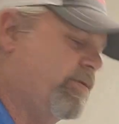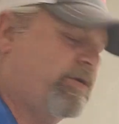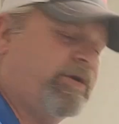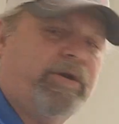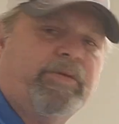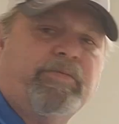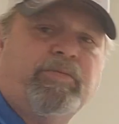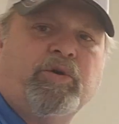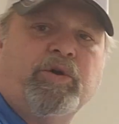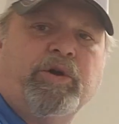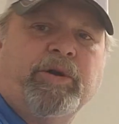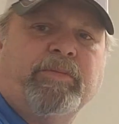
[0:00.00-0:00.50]

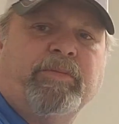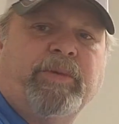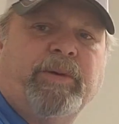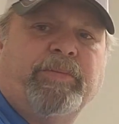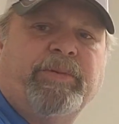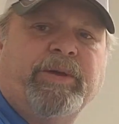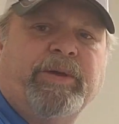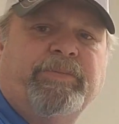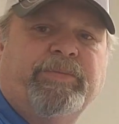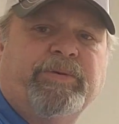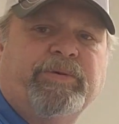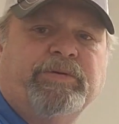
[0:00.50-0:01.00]
Good morning, my
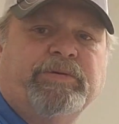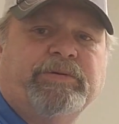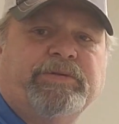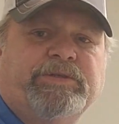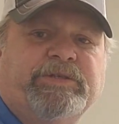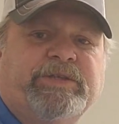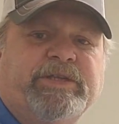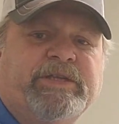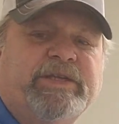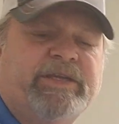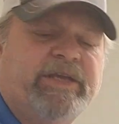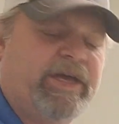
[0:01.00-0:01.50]
people.
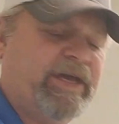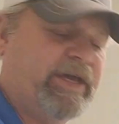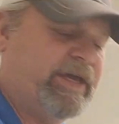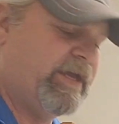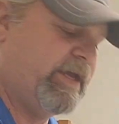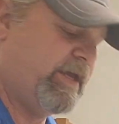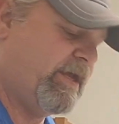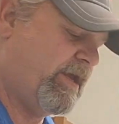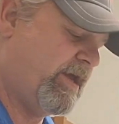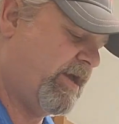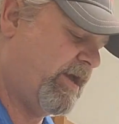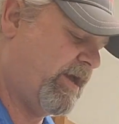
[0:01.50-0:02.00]

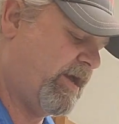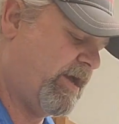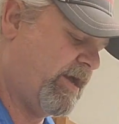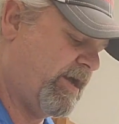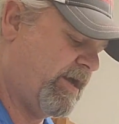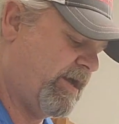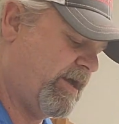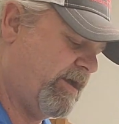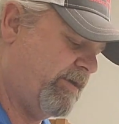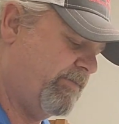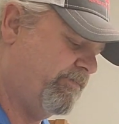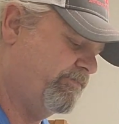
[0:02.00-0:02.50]
Today
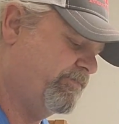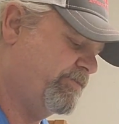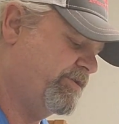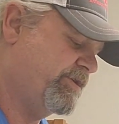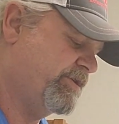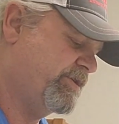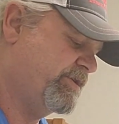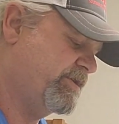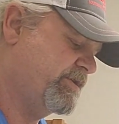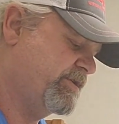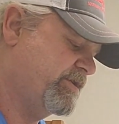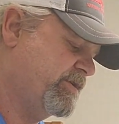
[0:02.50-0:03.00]
I'm
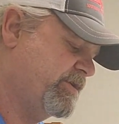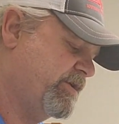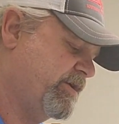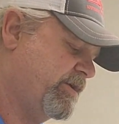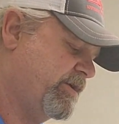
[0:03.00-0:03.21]
just